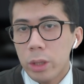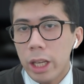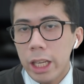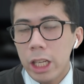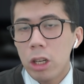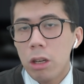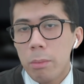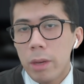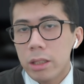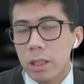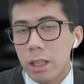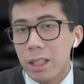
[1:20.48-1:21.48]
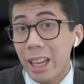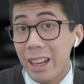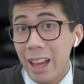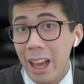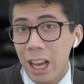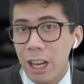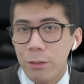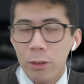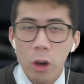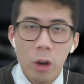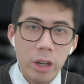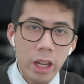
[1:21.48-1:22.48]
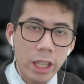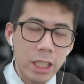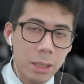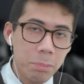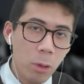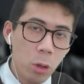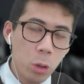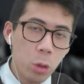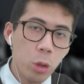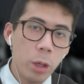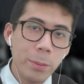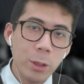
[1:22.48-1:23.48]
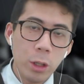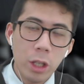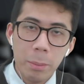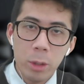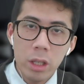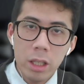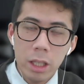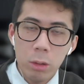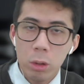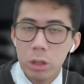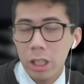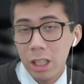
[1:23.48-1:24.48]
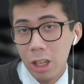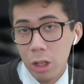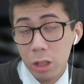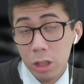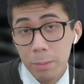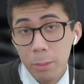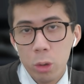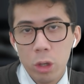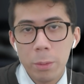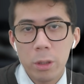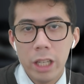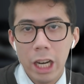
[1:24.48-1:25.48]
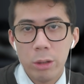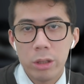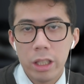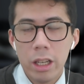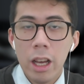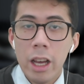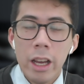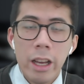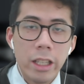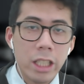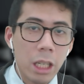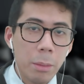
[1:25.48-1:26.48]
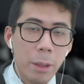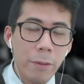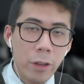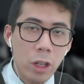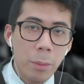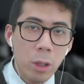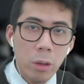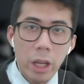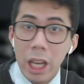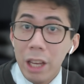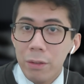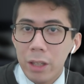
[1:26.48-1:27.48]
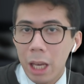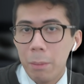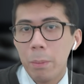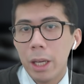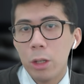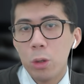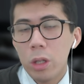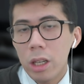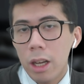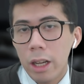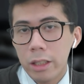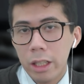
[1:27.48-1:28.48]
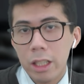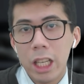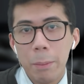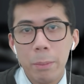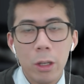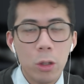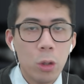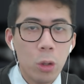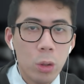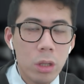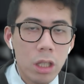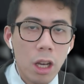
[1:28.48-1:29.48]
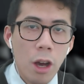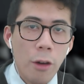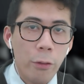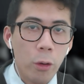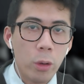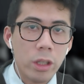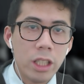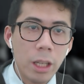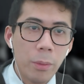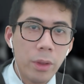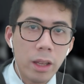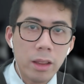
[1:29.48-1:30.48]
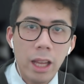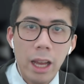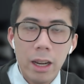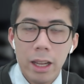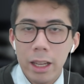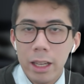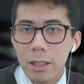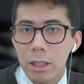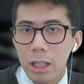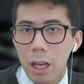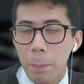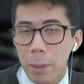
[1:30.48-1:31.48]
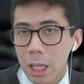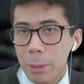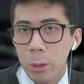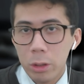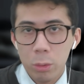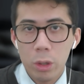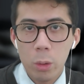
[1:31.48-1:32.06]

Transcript: that Elon Musk can have on a small crypto community or a small cryptocurrency is going to be phenomenal if can be utilized and it can be used for something that is applicable in the real